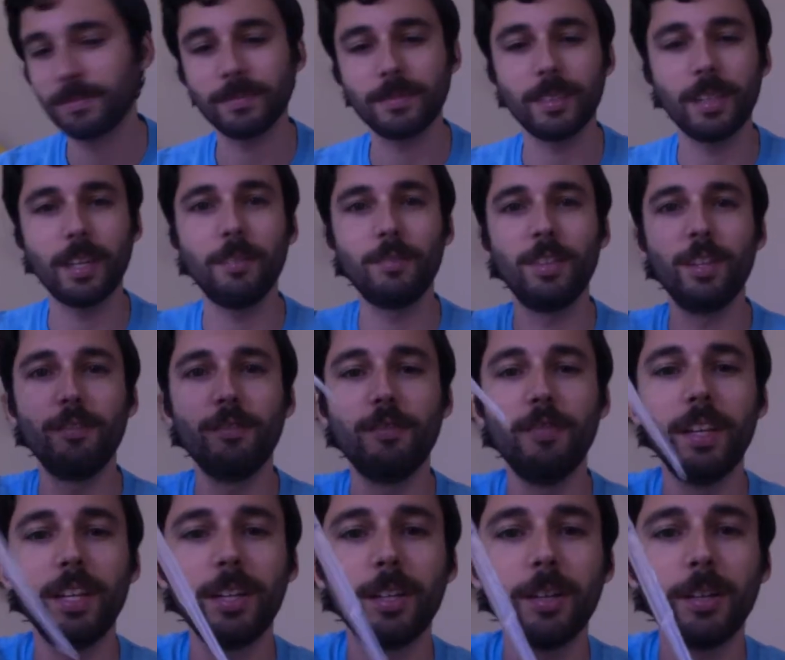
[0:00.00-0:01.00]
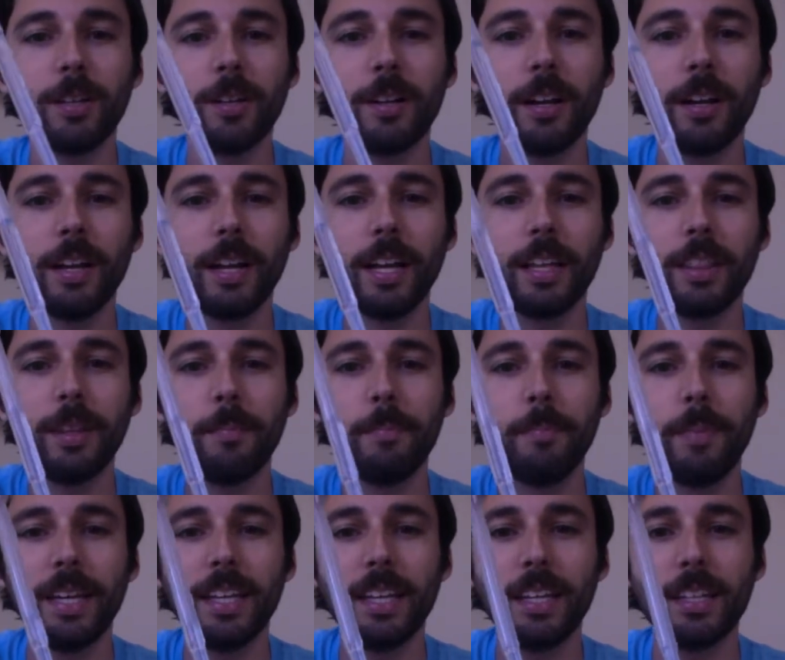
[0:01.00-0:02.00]
of the vinegar and the
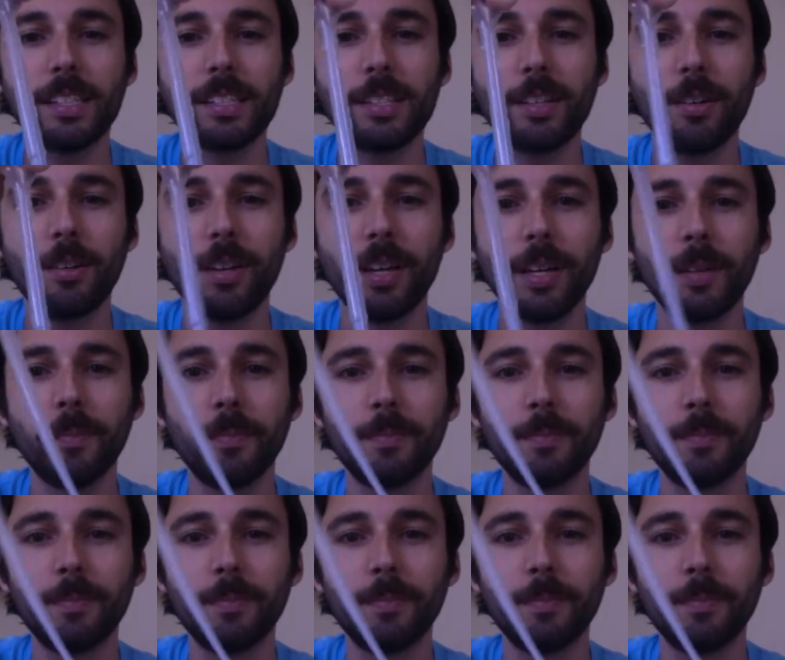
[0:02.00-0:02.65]
baking soda.